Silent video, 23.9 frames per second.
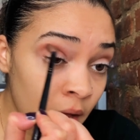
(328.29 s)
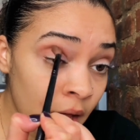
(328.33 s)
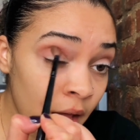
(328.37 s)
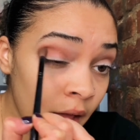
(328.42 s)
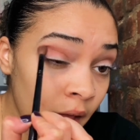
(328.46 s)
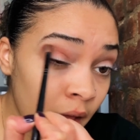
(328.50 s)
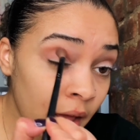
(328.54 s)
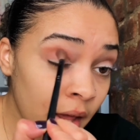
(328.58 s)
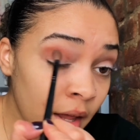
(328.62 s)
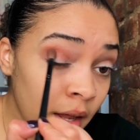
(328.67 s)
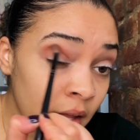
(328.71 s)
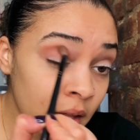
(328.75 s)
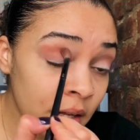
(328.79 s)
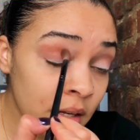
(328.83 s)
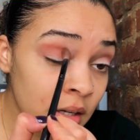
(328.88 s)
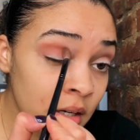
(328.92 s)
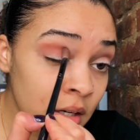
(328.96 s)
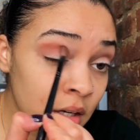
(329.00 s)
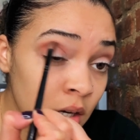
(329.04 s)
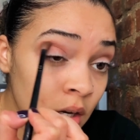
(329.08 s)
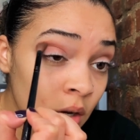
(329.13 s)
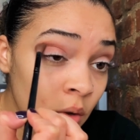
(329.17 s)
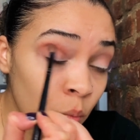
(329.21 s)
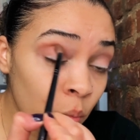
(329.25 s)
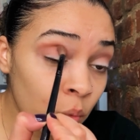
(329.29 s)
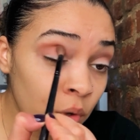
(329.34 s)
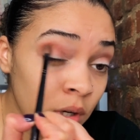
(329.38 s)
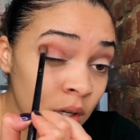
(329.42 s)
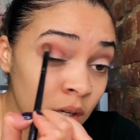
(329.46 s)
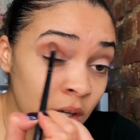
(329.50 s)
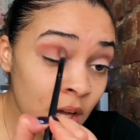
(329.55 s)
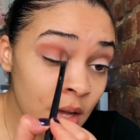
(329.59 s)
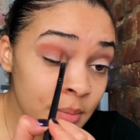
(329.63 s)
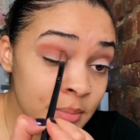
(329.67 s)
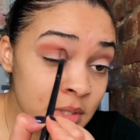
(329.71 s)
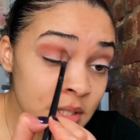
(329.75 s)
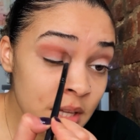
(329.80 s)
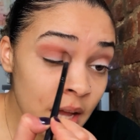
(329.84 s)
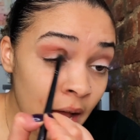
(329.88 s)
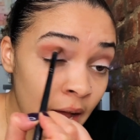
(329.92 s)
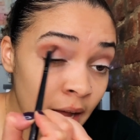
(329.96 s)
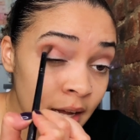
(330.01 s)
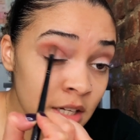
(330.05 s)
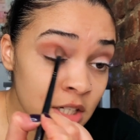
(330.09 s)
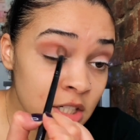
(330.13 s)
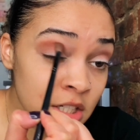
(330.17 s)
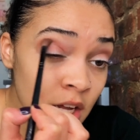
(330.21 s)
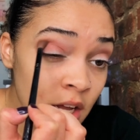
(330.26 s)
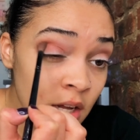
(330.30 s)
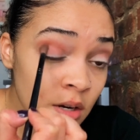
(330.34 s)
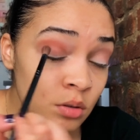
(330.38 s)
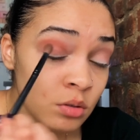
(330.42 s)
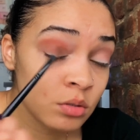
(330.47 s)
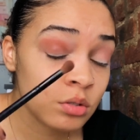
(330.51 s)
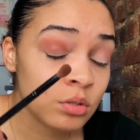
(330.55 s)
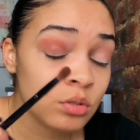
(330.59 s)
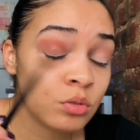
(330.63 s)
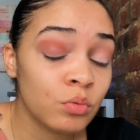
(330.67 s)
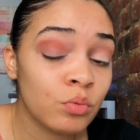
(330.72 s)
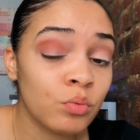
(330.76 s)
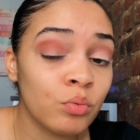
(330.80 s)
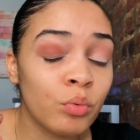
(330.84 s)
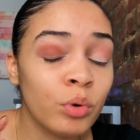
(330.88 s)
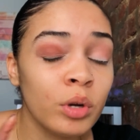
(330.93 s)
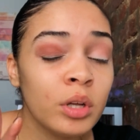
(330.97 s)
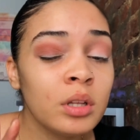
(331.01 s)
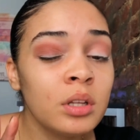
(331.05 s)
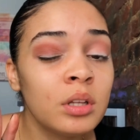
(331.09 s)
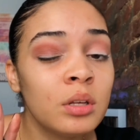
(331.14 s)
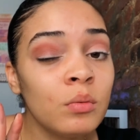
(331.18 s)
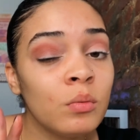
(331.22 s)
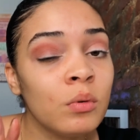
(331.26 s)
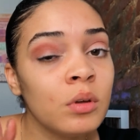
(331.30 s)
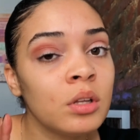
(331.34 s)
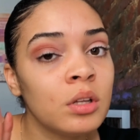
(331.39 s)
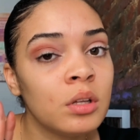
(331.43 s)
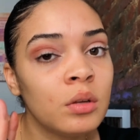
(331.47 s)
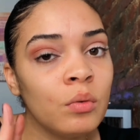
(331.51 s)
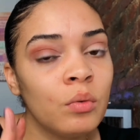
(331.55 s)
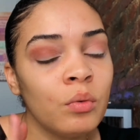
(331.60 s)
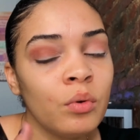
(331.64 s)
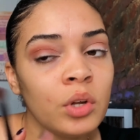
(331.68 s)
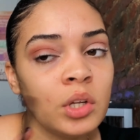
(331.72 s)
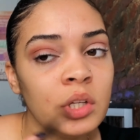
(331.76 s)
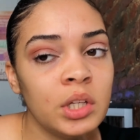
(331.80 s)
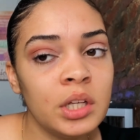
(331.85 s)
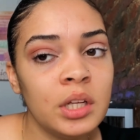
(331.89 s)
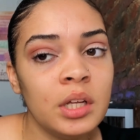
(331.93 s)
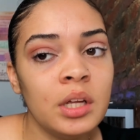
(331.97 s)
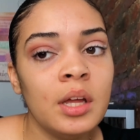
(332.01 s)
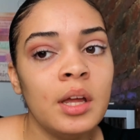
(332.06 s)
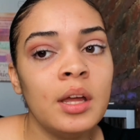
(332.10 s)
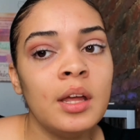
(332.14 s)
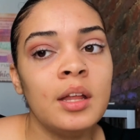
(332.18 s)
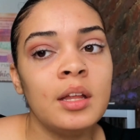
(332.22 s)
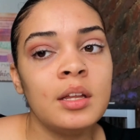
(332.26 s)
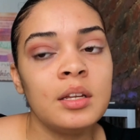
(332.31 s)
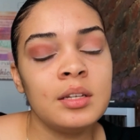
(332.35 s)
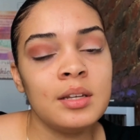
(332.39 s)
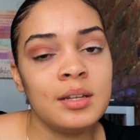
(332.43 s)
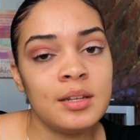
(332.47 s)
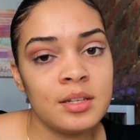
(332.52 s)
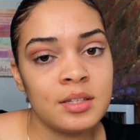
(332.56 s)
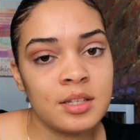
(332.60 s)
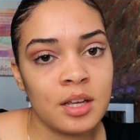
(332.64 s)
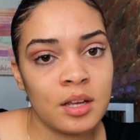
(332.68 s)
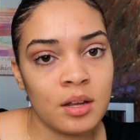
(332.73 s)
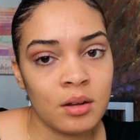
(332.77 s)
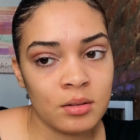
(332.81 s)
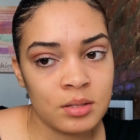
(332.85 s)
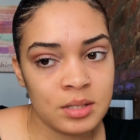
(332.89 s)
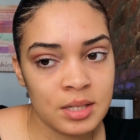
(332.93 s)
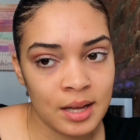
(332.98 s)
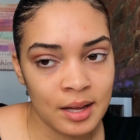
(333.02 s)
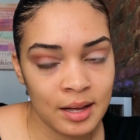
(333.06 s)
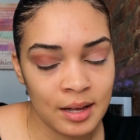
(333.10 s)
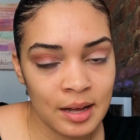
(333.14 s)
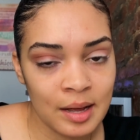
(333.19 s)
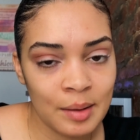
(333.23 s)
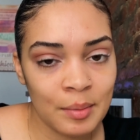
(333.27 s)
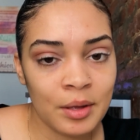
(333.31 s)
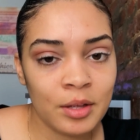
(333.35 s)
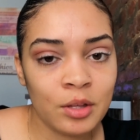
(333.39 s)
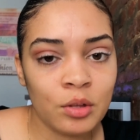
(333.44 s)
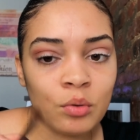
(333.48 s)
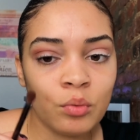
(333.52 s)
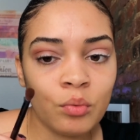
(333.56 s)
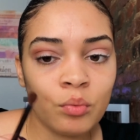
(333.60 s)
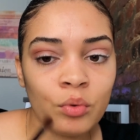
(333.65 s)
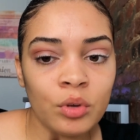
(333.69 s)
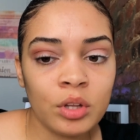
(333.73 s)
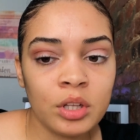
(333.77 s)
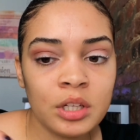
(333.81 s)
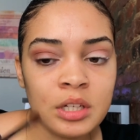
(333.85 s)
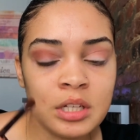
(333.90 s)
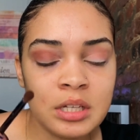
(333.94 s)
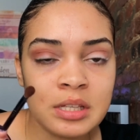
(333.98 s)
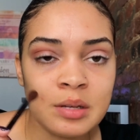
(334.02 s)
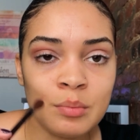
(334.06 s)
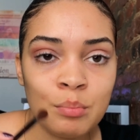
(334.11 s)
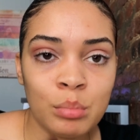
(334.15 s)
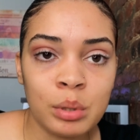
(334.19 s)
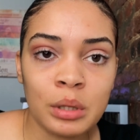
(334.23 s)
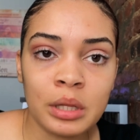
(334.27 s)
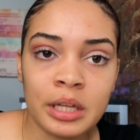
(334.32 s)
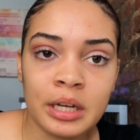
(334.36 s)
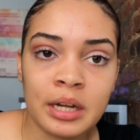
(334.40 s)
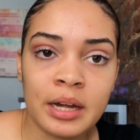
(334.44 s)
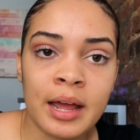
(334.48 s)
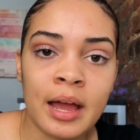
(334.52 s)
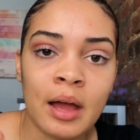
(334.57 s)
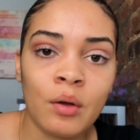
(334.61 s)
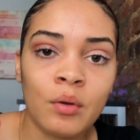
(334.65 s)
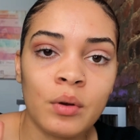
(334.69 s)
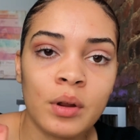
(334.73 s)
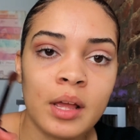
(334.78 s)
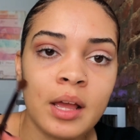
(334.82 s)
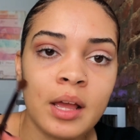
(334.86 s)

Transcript: And when it comes to eyeshadows, you really need to take your time, and you really need to blend out